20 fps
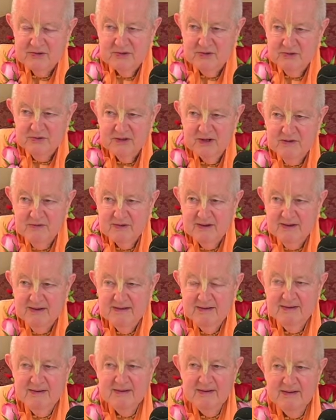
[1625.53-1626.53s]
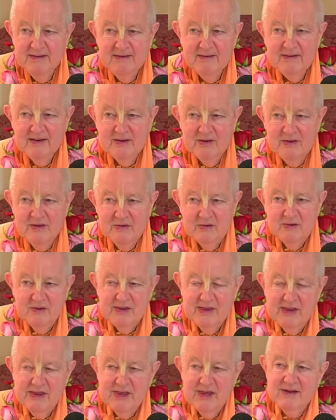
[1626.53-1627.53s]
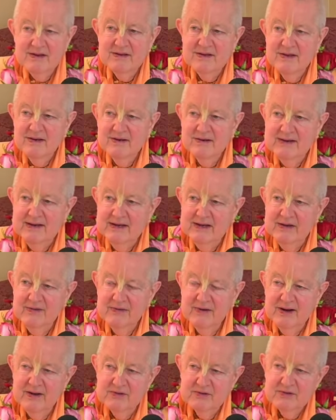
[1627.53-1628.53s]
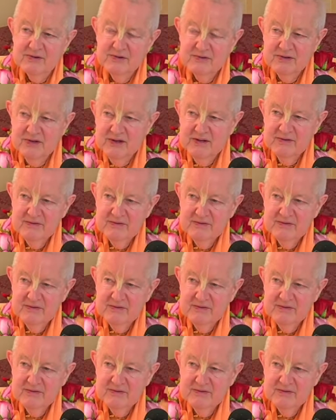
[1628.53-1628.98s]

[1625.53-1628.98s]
life. Things that are needed for household life.